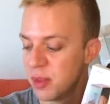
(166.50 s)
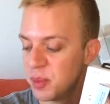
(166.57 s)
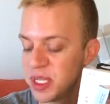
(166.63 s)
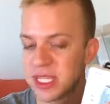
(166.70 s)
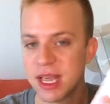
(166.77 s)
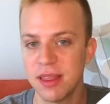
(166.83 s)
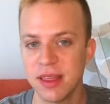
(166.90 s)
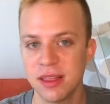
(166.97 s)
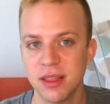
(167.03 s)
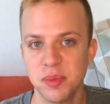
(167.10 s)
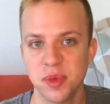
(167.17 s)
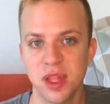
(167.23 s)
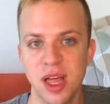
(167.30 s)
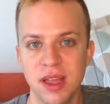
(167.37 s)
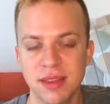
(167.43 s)
metallic
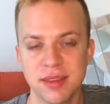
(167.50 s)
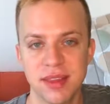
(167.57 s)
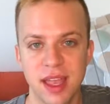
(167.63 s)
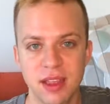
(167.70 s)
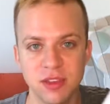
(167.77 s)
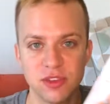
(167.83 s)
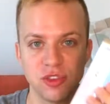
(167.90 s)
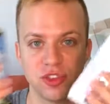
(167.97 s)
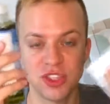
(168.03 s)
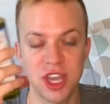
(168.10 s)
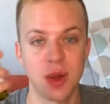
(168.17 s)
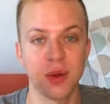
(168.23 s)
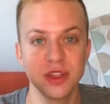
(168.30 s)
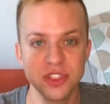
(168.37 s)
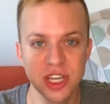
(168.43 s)
lip gloss, and
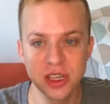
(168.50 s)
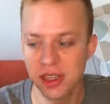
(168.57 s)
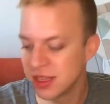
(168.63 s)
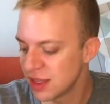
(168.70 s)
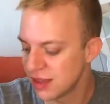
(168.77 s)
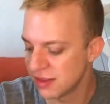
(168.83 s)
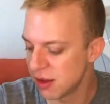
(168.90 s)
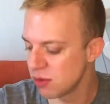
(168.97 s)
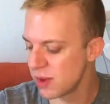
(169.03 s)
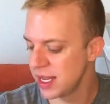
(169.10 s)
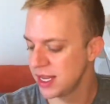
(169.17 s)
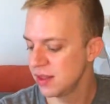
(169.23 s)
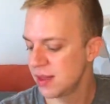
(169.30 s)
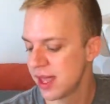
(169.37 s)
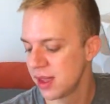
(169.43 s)
shower gel, like that's
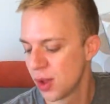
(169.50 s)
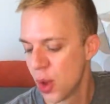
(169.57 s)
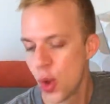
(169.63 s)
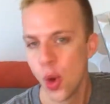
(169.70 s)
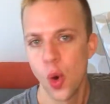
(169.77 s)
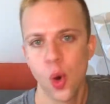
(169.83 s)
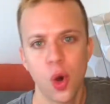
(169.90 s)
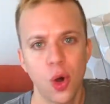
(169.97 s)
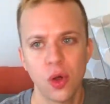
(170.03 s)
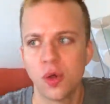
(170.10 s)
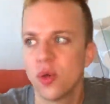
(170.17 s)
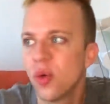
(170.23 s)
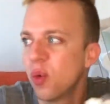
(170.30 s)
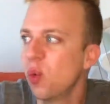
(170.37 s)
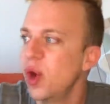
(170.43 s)
already like,
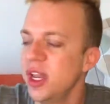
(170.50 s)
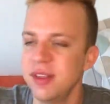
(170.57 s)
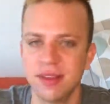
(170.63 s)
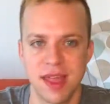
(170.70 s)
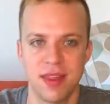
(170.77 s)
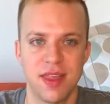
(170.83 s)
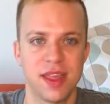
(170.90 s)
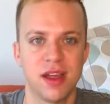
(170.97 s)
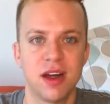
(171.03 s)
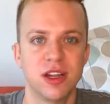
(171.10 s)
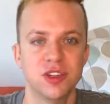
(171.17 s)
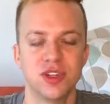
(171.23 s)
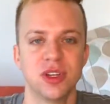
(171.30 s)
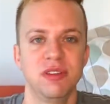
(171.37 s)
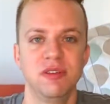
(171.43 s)
what is that, like
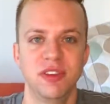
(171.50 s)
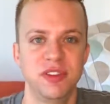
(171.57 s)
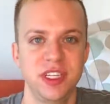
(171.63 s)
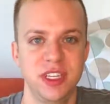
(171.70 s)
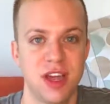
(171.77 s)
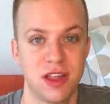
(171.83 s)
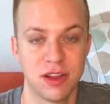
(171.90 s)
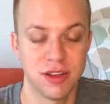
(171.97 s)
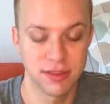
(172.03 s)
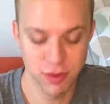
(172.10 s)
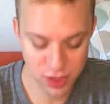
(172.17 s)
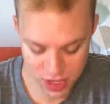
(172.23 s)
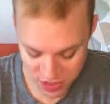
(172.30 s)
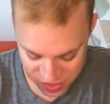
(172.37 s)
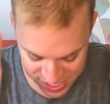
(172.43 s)
$150
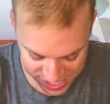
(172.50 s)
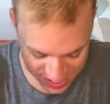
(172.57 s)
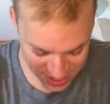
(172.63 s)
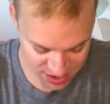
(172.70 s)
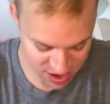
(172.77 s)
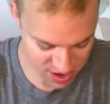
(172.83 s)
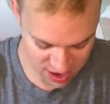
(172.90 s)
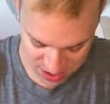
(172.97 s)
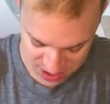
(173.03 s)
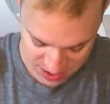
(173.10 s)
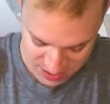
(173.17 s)
worth? I cannot.